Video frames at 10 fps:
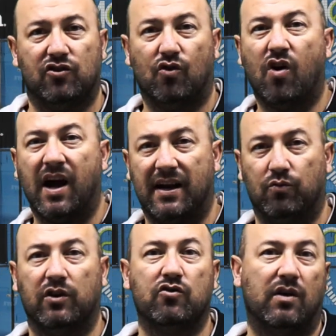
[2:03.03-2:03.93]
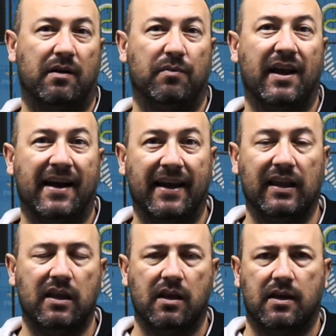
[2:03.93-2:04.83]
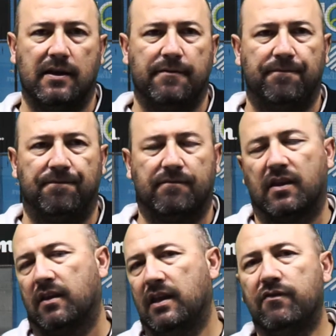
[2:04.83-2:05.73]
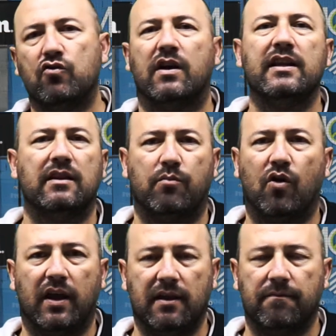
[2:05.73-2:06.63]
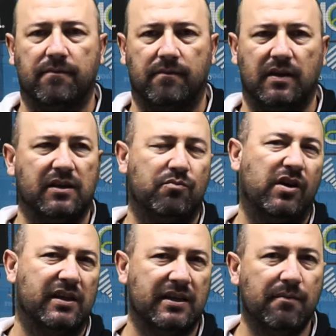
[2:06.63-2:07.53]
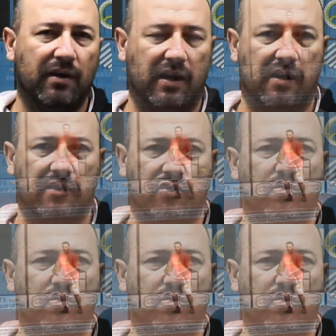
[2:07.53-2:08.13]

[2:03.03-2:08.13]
so hard when you are behind. If you are in the volley, it's very similar. You